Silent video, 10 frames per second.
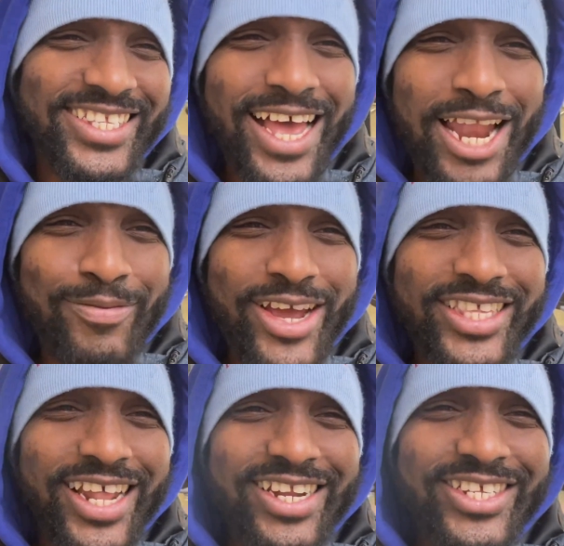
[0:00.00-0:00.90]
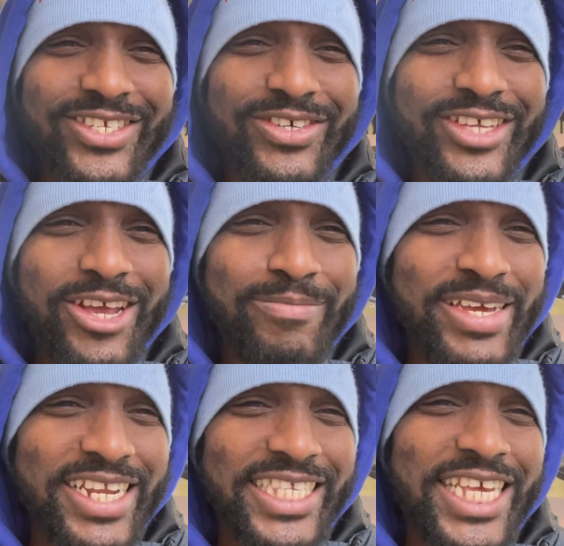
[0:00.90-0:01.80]
Tyler, if you telling the truth you're
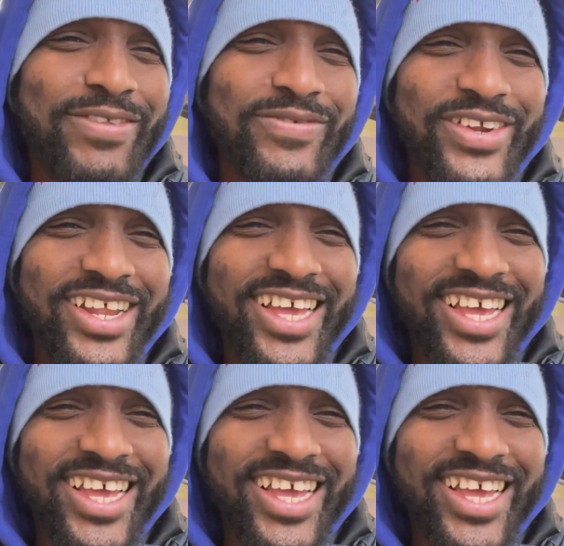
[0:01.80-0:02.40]
being deceitful.